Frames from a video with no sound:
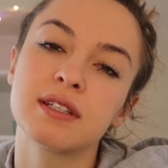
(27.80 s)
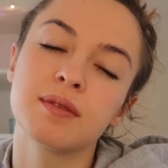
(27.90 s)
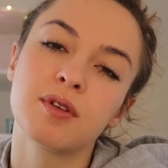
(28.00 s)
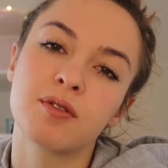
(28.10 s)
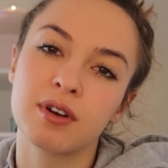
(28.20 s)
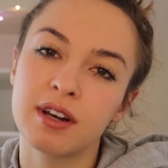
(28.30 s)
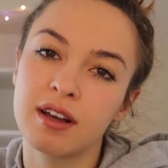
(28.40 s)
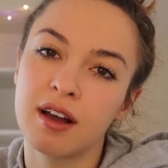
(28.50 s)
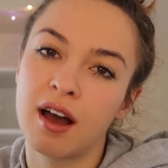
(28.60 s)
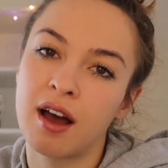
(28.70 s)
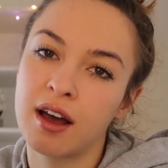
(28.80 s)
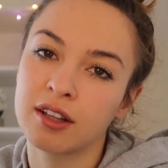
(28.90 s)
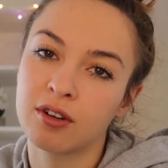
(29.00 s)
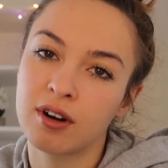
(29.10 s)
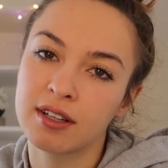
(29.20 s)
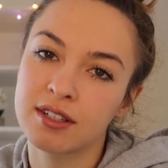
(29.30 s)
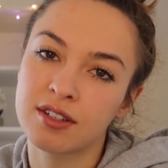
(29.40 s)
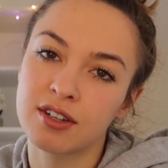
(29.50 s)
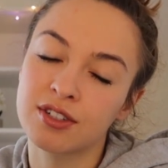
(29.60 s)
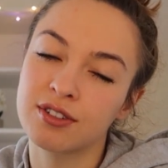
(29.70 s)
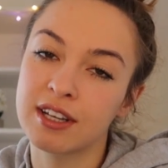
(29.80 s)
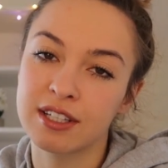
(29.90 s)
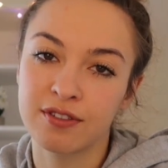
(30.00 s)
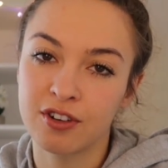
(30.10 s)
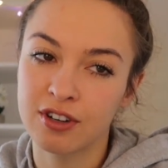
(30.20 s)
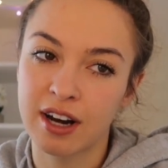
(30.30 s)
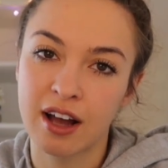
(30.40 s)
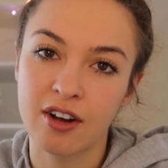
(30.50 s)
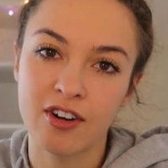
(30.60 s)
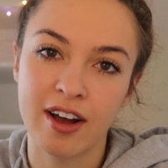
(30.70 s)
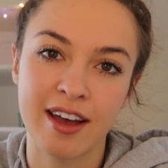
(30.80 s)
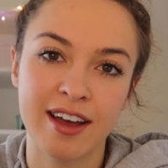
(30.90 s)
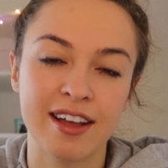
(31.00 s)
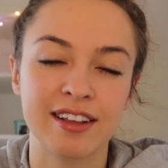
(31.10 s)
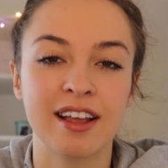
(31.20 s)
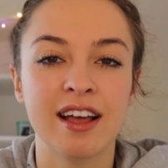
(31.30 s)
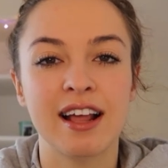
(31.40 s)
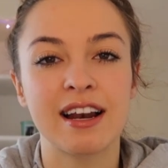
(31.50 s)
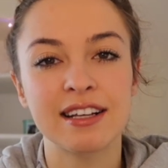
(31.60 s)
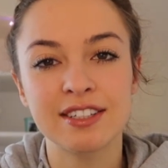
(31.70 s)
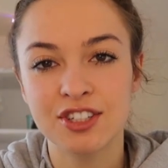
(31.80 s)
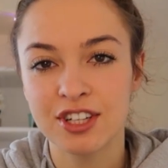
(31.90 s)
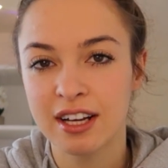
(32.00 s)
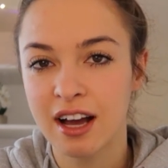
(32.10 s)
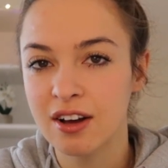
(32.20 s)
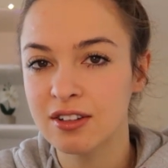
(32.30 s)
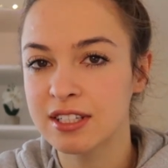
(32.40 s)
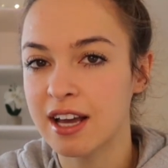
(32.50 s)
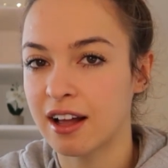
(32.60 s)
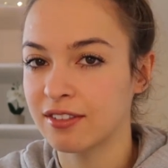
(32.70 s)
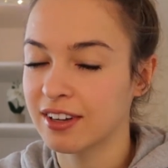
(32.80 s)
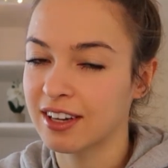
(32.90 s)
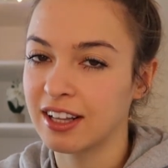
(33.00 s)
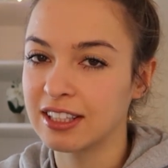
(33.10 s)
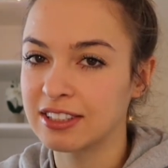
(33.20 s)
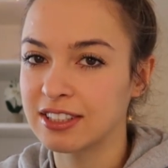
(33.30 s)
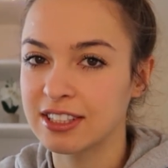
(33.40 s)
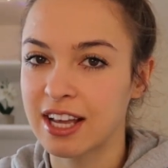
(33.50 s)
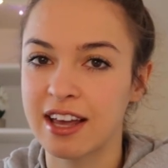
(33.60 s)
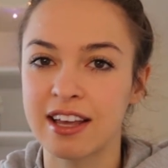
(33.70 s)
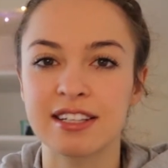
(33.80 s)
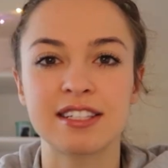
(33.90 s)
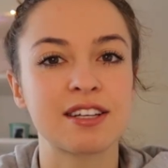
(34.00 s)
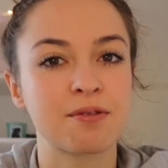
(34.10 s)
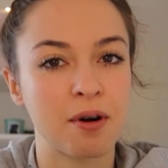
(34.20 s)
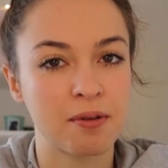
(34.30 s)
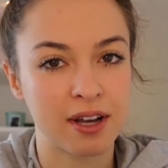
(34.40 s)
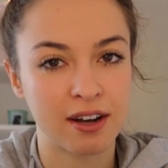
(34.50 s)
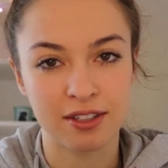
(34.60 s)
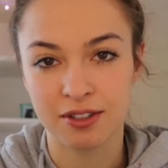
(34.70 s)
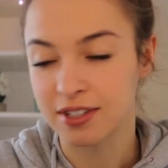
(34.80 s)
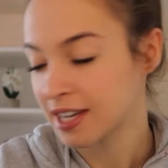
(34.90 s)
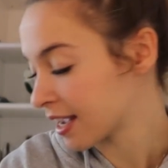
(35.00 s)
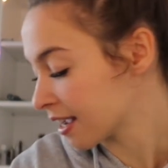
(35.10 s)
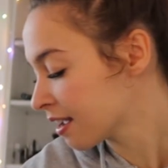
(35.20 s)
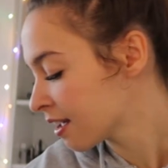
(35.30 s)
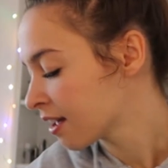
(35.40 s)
since I'm not running, I thought I'd start today's vlog now and let's check out the advent calendars and see what we got today.